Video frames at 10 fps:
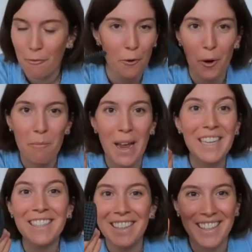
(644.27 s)
fur
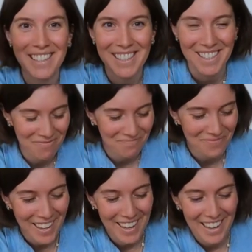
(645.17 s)
maintenance,
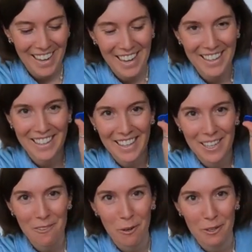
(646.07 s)
and then
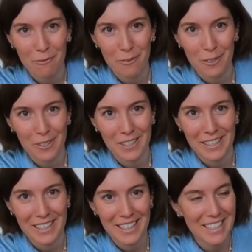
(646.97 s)
one for
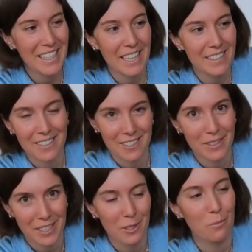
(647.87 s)
ticks,
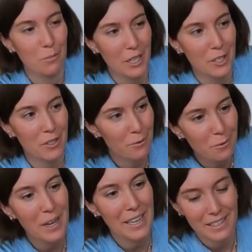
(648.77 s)
just to brush
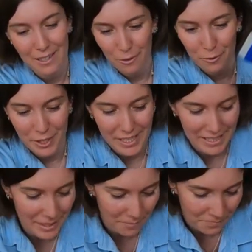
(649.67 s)
through and look for
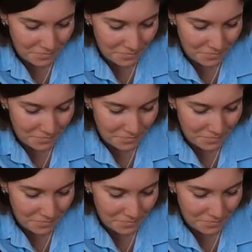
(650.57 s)
ticks.